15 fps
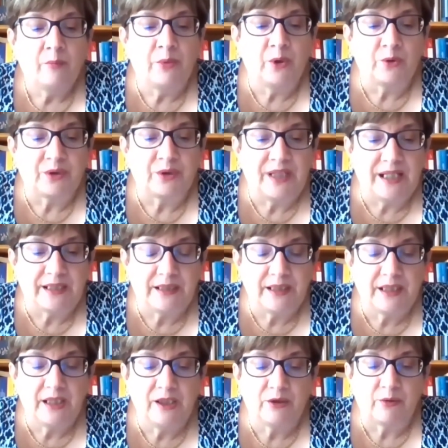
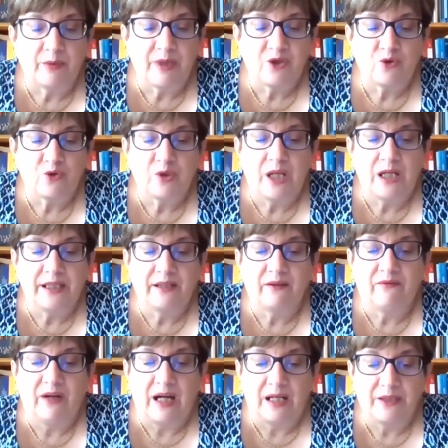protecting international
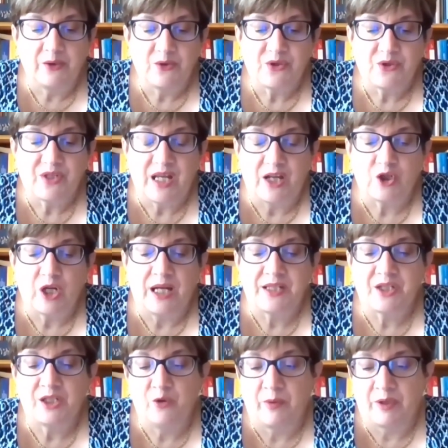legal values such
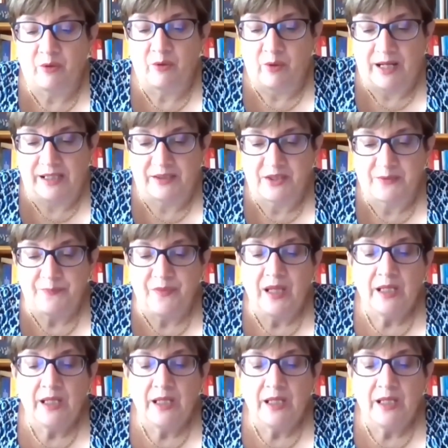as human rights.